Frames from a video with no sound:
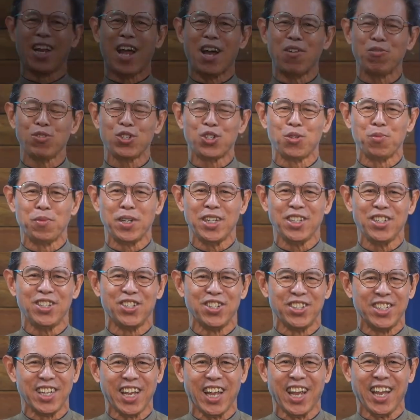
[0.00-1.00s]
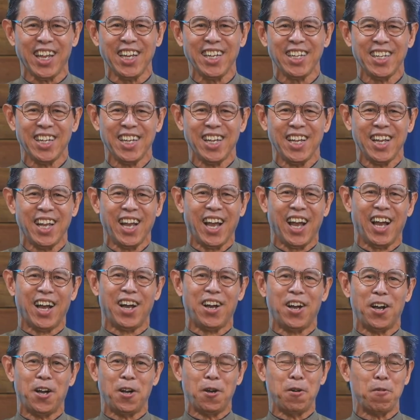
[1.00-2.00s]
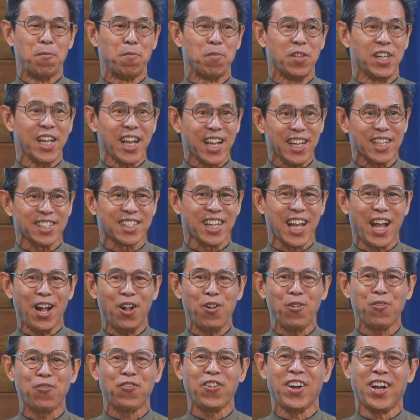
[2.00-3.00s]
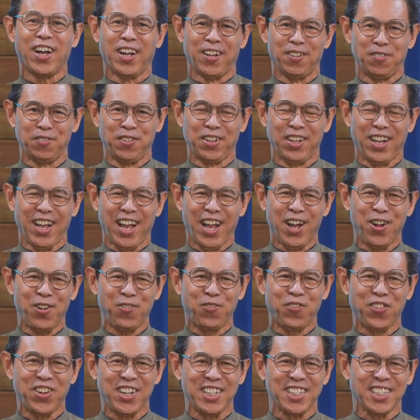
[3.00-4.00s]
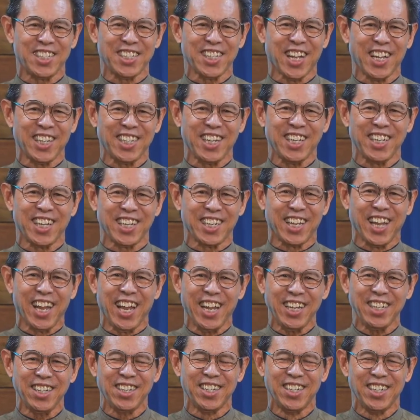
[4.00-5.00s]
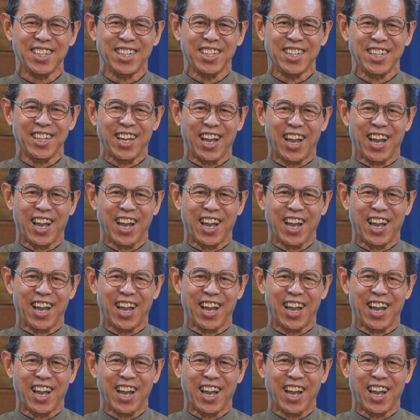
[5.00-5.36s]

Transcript: an announcement today. Yes, Alpha. Alpha is starting again.